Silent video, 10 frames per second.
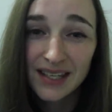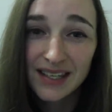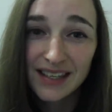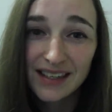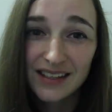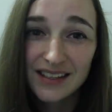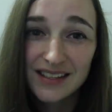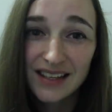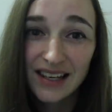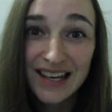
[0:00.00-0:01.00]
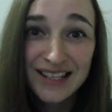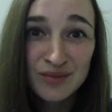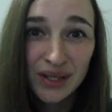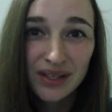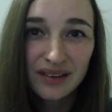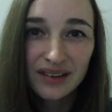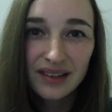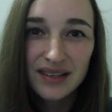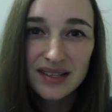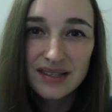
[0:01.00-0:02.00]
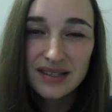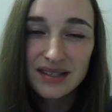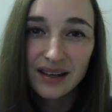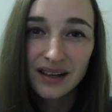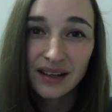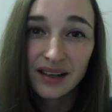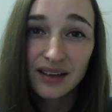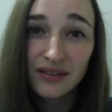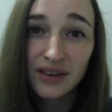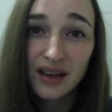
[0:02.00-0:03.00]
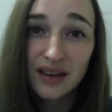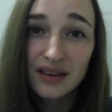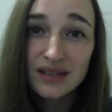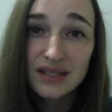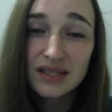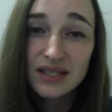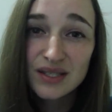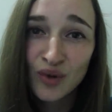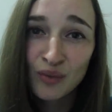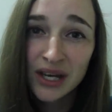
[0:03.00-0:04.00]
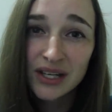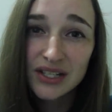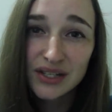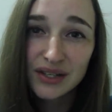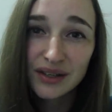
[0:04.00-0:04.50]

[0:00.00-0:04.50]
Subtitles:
And last but not least, I love you guys so much.